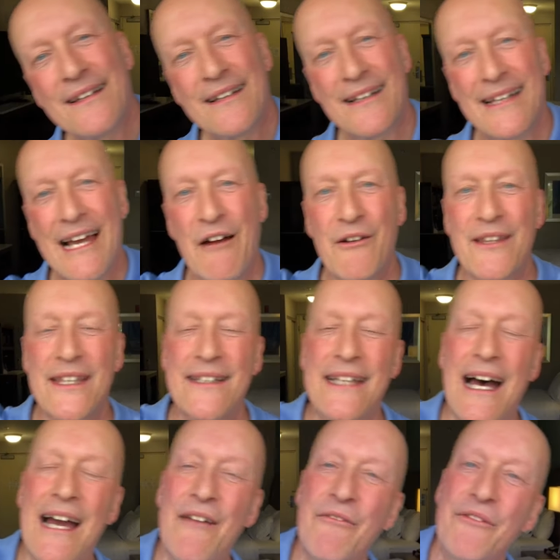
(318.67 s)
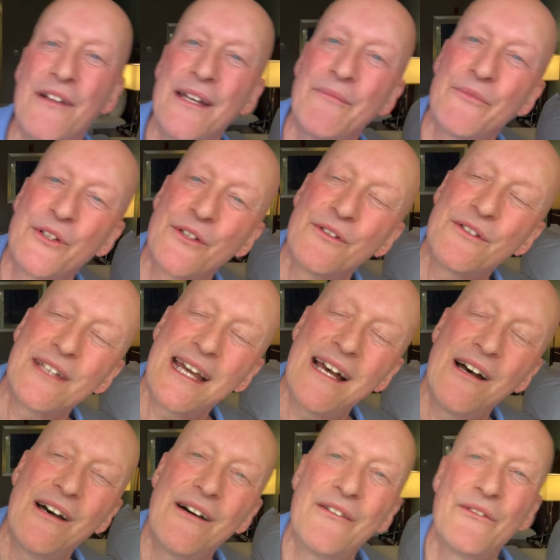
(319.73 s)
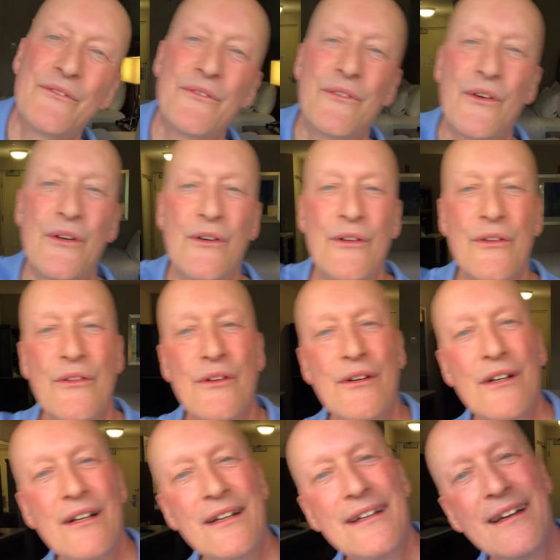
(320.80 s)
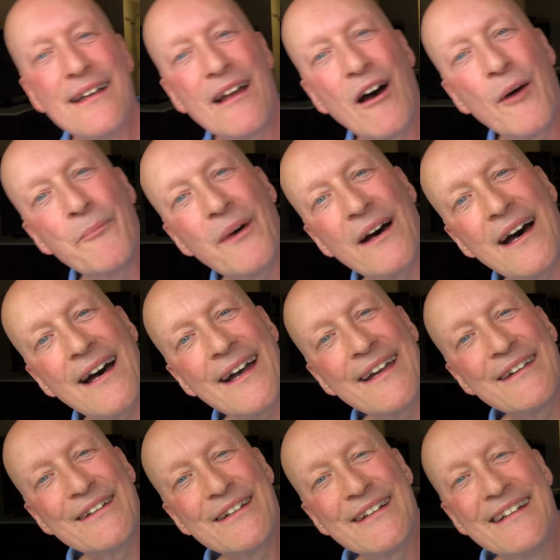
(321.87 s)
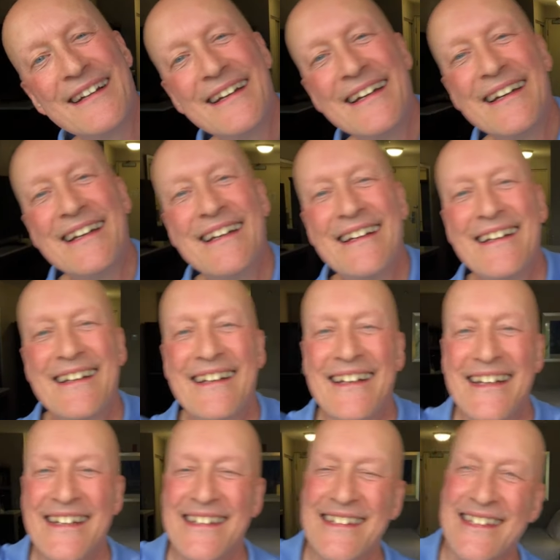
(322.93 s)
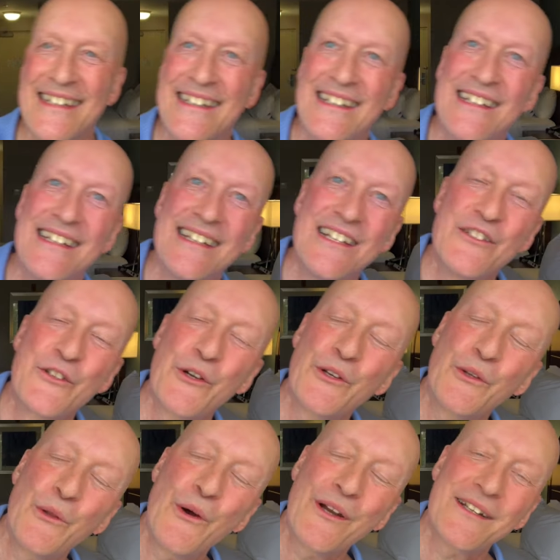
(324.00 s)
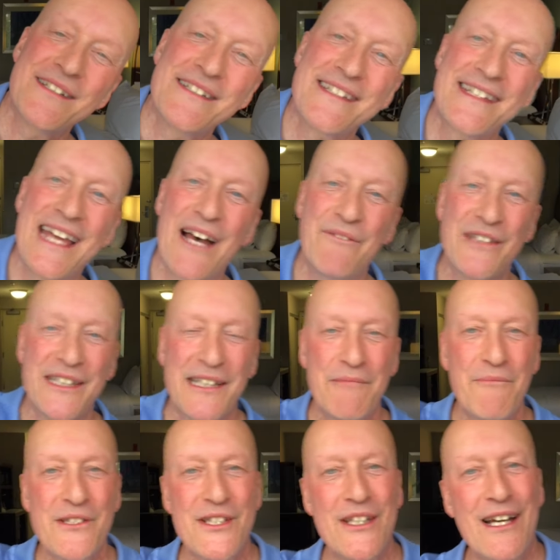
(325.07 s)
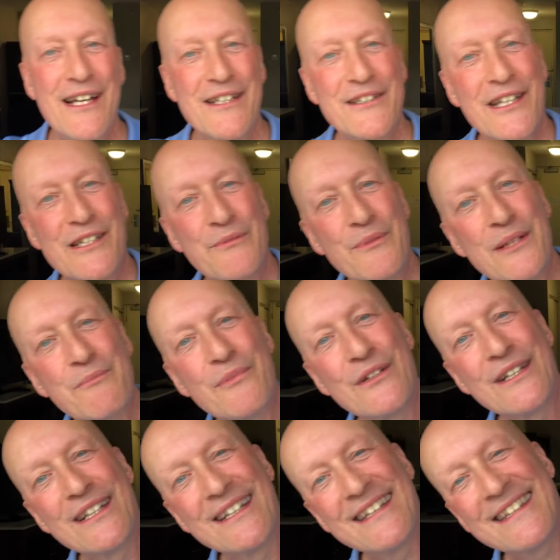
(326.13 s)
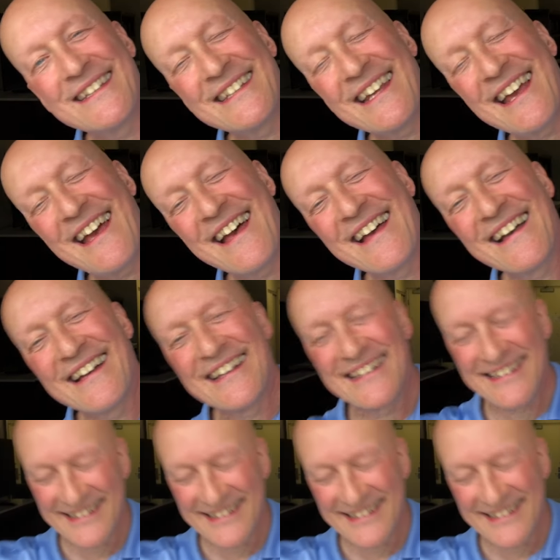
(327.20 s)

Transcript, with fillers: allowing the diaphragm to go down further up higher, the internal organs to have a little massage as we breathe. Yeah,